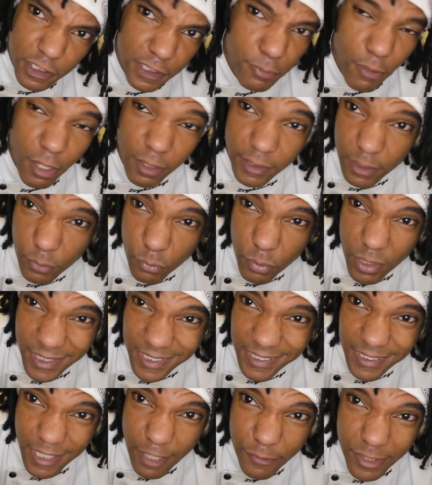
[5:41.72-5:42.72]
is probably
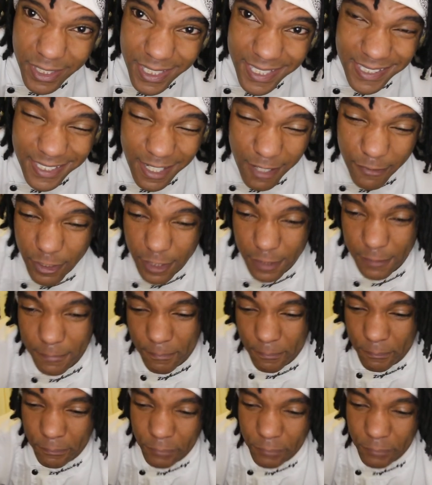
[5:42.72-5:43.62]
177.